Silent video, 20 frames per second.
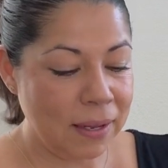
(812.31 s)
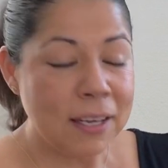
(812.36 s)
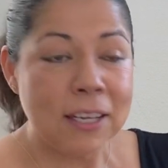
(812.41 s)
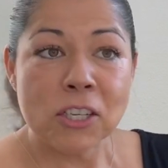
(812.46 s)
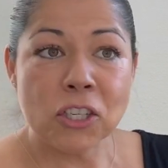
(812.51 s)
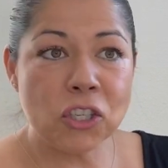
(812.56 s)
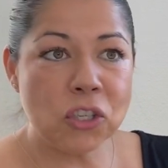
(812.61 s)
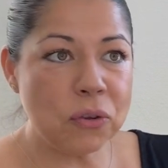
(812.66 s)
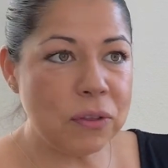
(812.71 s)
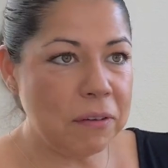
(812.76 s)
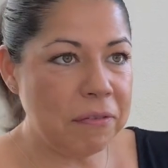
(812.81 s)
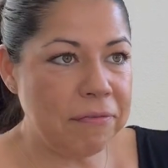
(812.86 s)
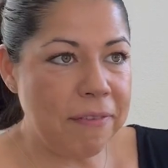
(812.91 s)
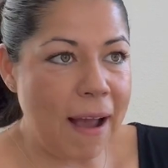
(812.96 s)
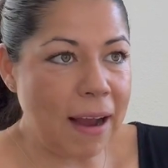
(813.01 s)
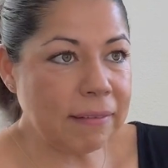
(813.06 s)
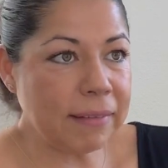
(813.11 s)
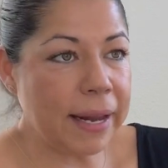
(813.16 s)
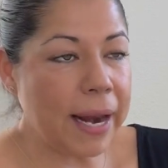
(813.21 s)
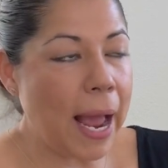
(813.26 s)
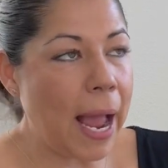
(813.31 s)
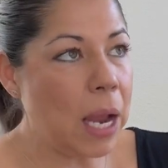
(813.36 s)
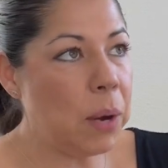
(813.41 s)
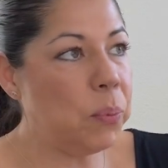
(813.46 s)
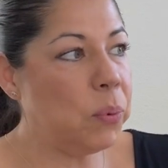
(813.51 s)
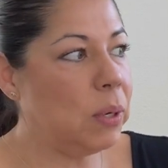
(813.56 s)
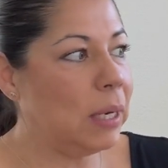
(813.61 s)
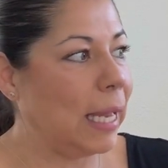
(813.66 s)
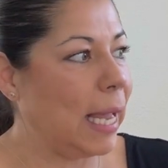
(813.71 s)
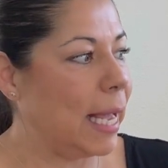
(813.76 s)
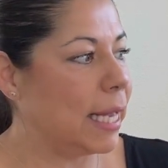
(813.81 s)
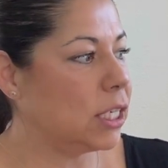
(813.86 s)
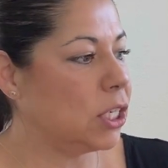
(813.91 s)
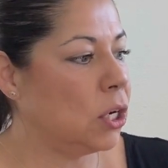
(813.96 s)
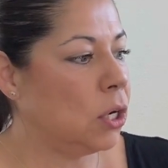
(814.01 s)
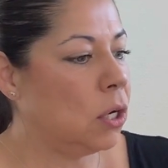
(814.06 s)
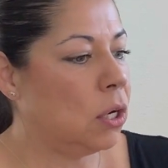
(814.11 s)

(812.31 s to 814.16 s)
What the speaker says: So the fact that I would get,